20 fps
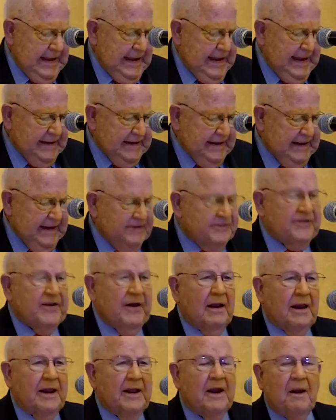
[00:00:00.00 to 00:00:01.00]
that gets
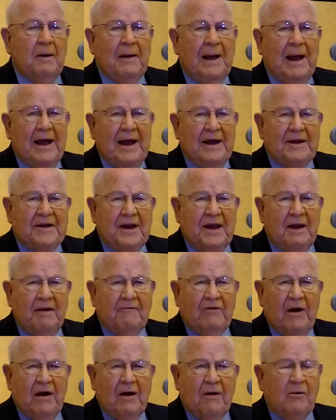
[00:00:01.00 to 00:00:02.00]
you a little idea
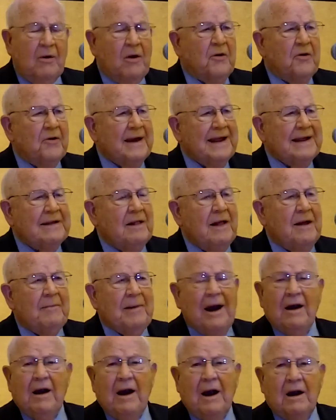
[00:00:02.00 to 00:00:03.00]
of our Rotary Club.
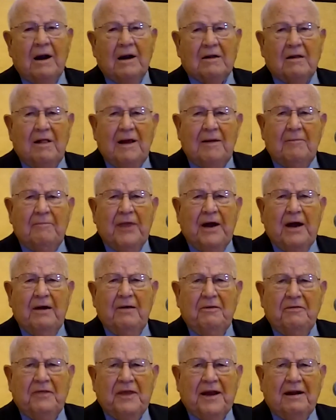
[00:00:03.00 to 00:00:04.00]
Our club,
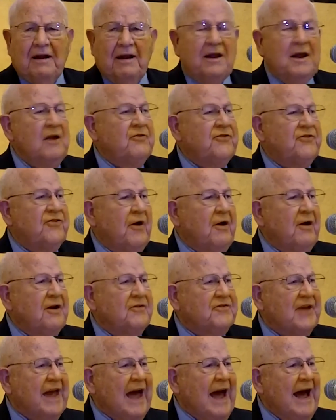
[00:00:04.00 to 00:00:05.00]
the
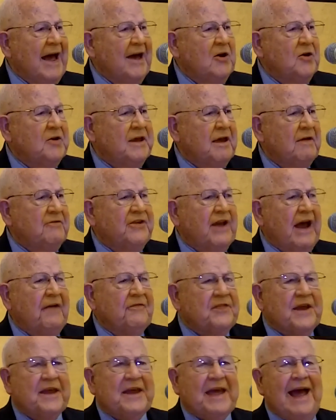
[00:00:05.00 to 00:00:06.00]
insurance guy who gives
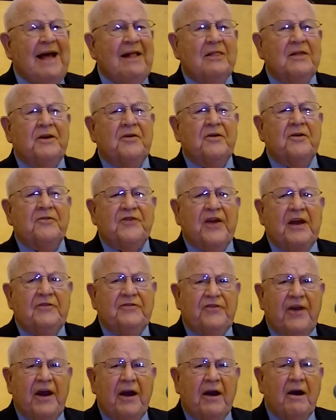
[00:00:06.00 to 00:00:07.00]
out the calendars
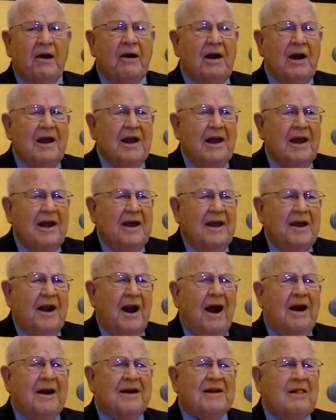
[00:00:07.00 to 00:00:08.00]
each year, in
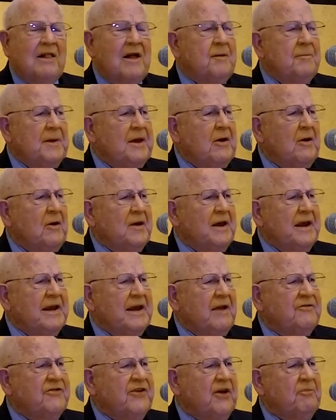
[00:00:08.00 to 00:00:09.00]
our club he only
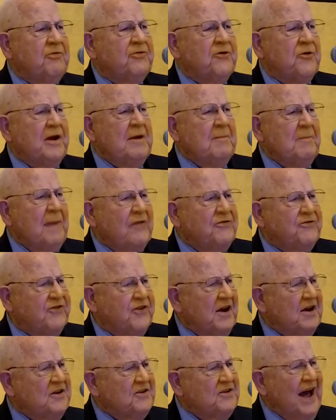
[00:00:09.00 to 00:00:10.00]
gives them 3
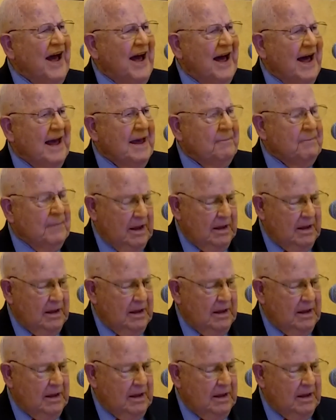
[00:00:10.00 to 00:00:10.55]
months at a time.